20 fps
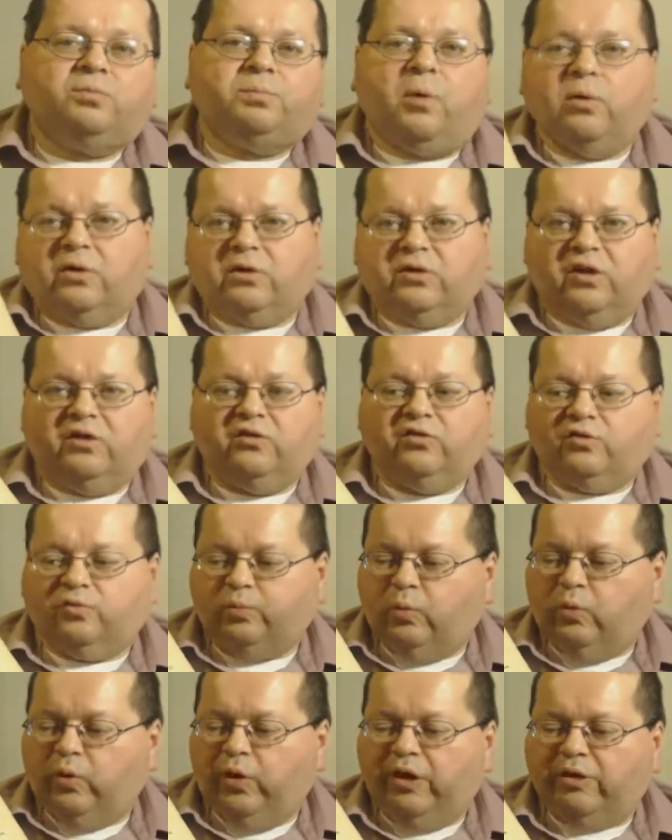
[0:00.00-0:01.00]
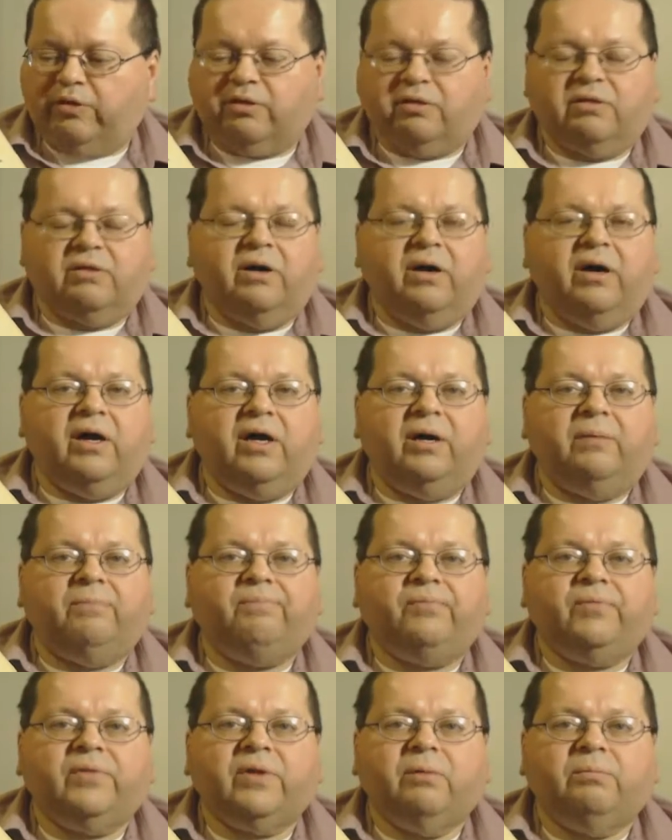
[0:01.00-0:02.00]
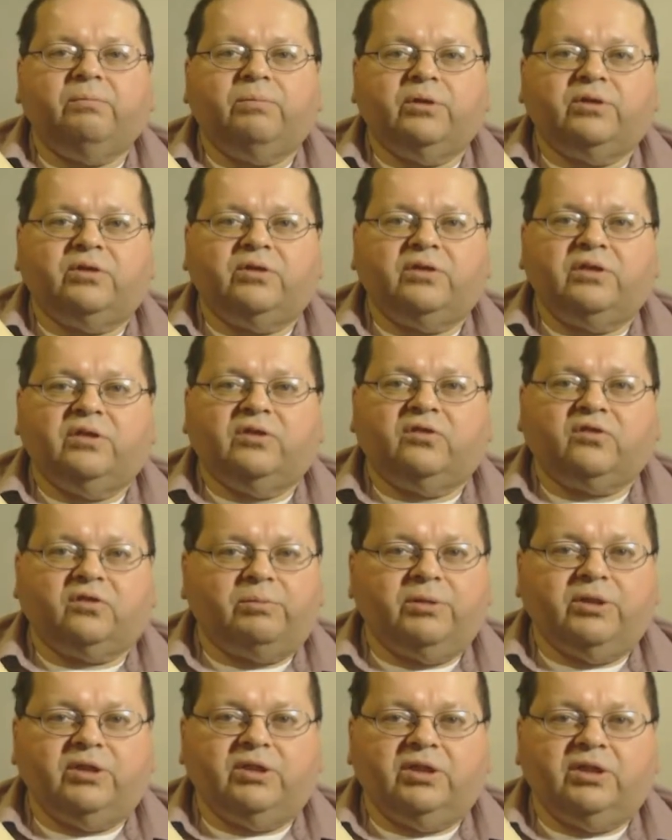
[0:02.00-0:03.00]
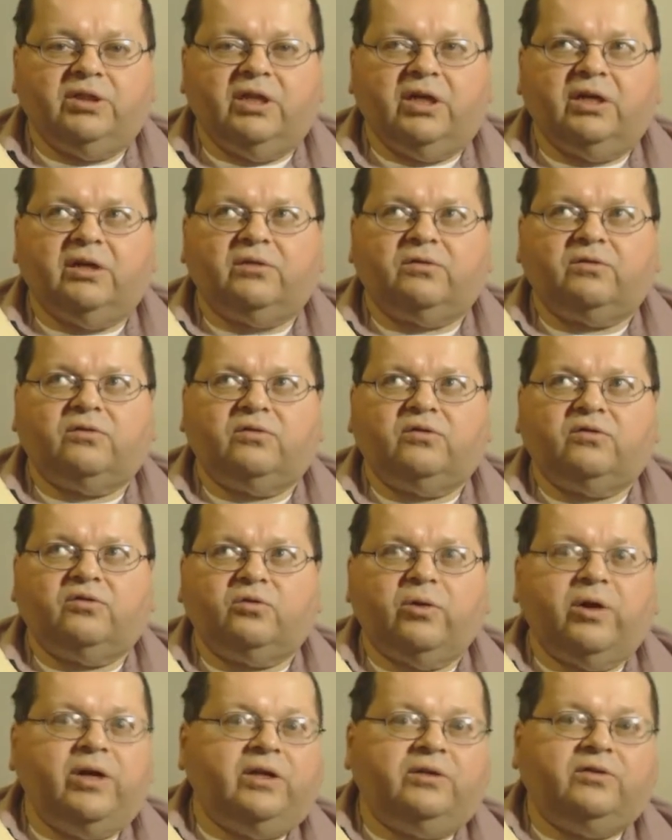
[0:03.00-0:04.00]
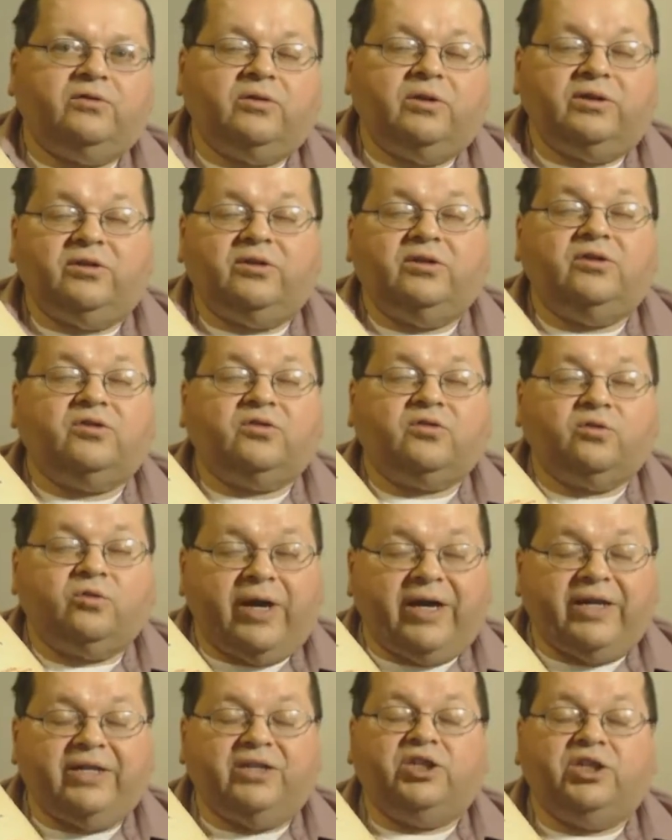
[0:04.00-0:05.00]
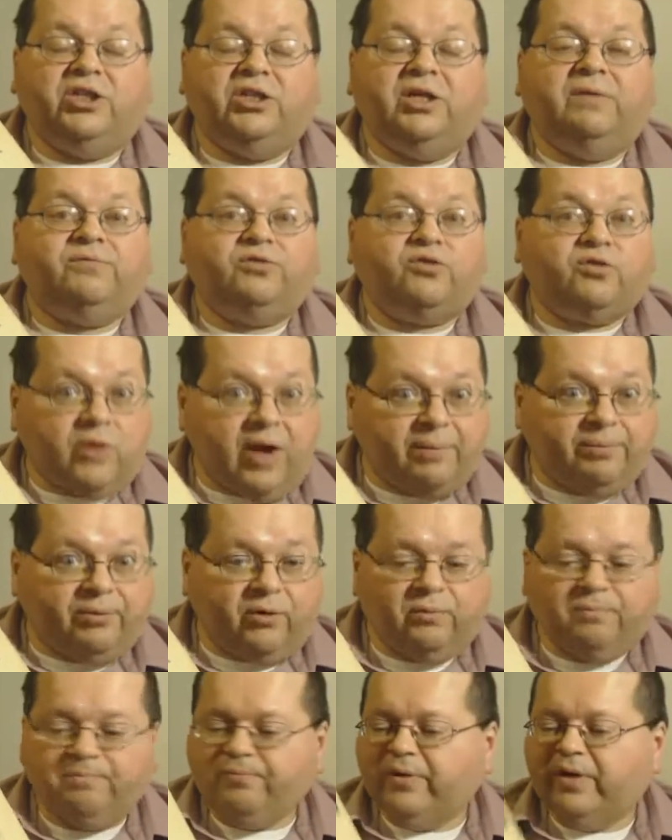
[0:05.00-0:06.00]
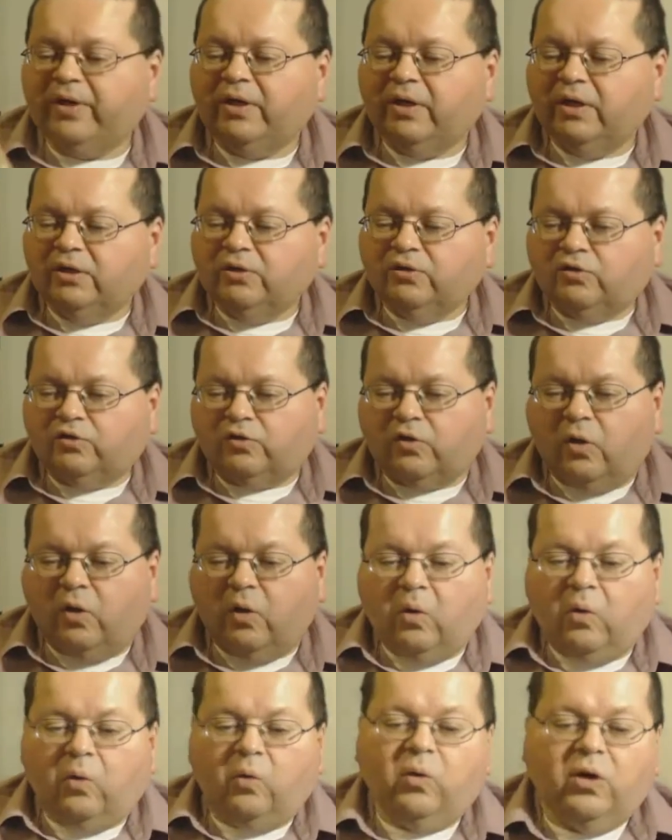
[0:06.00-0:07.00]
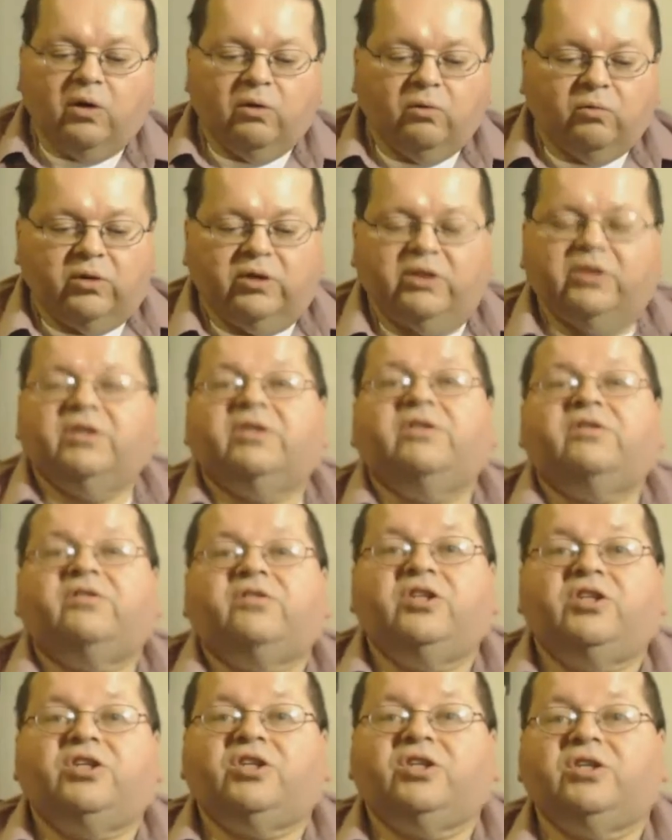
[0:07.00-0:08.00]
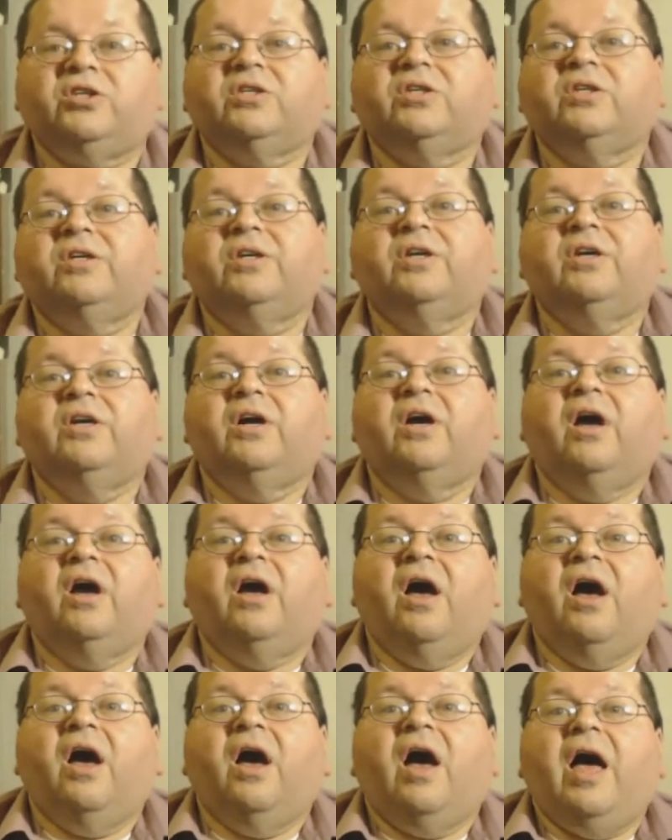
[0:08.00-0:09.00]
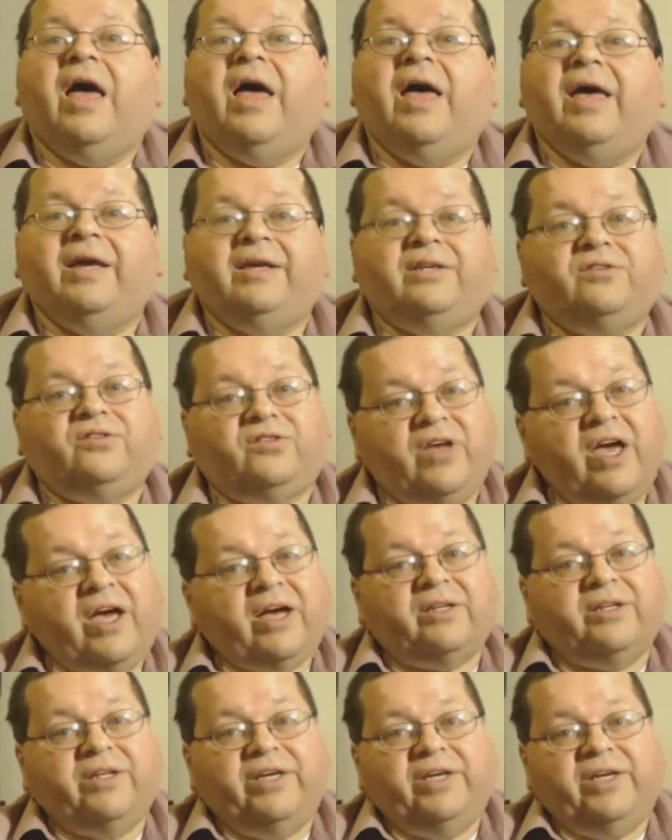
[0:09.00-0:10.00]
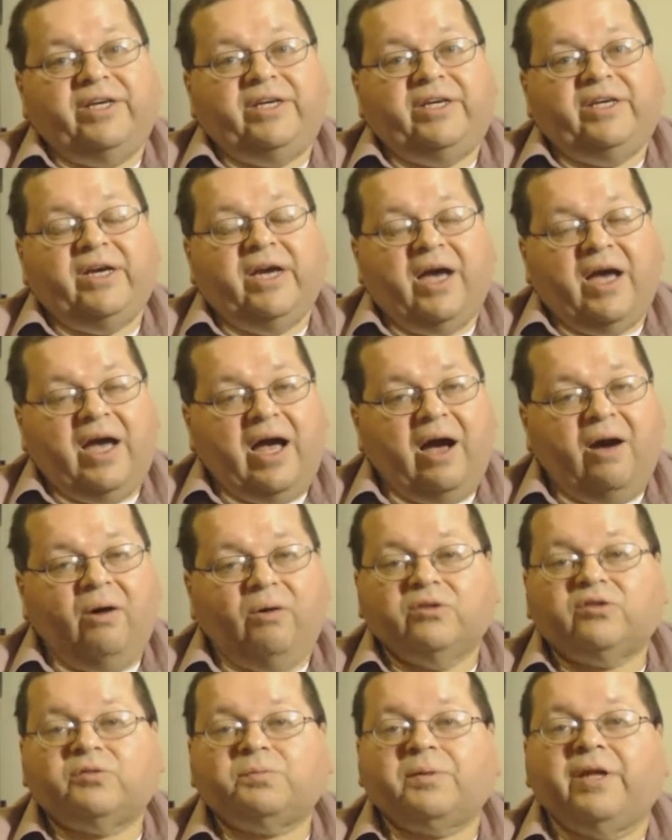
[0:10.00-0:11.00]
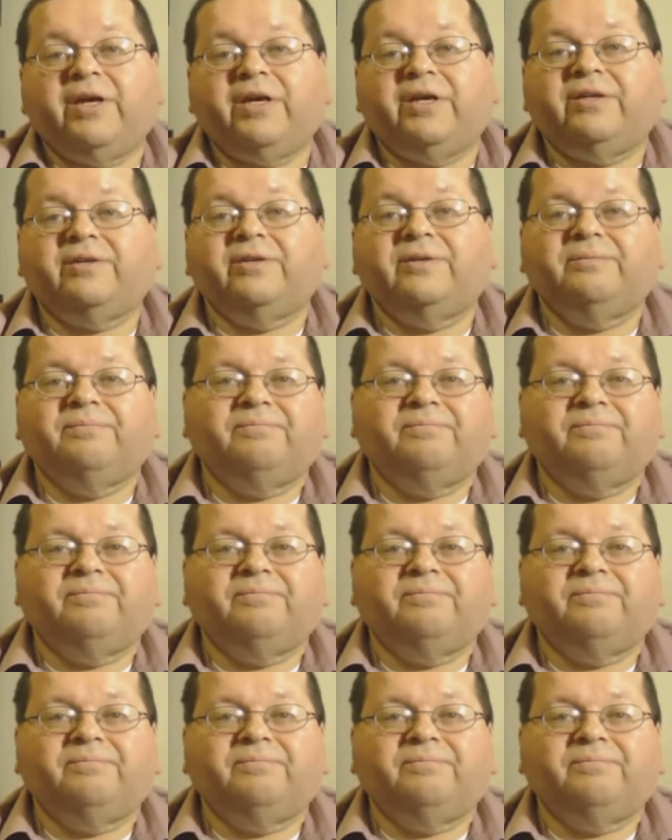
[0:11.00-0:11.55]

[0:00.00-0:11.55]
Poker Dice with um, but the, some of the, uh, scra the strategy of Scrabble. So we're going to teach you exactly how it's played.